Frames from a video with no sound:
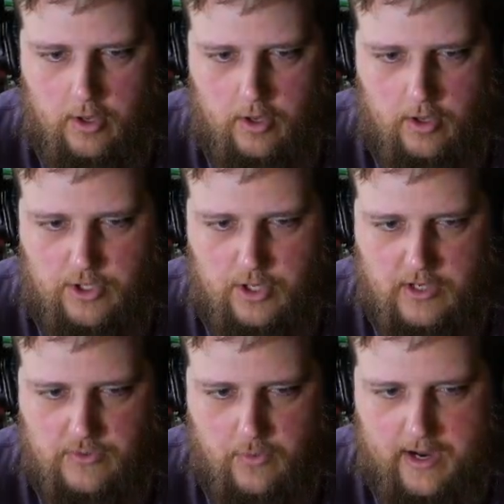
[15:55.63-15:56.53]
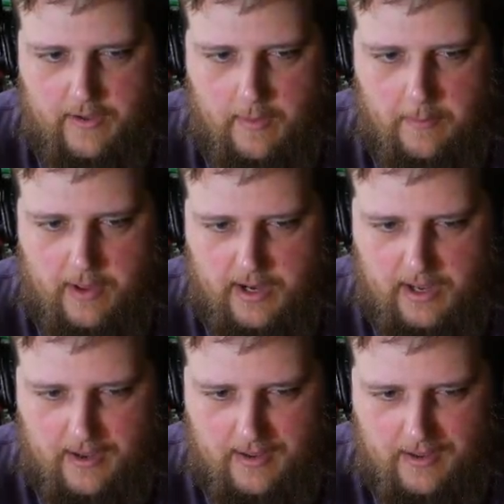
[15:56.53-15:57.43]
Dude, I was right on the
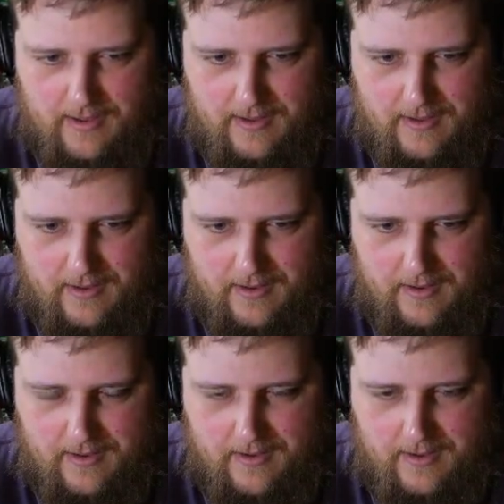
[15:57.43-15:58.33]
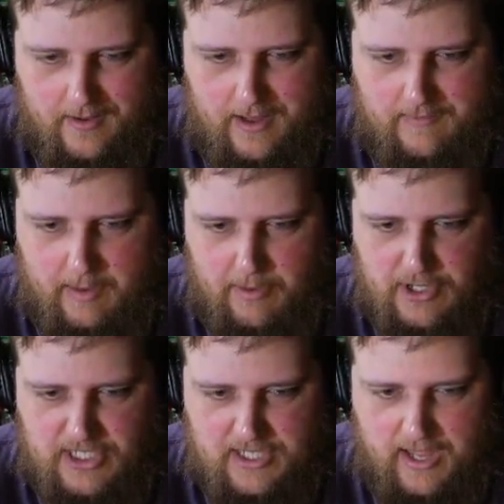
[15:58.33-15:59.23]
money. If I would have
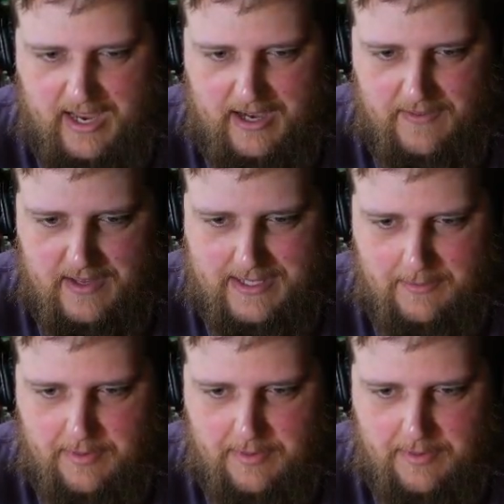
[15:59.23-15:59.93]
just landed this up here a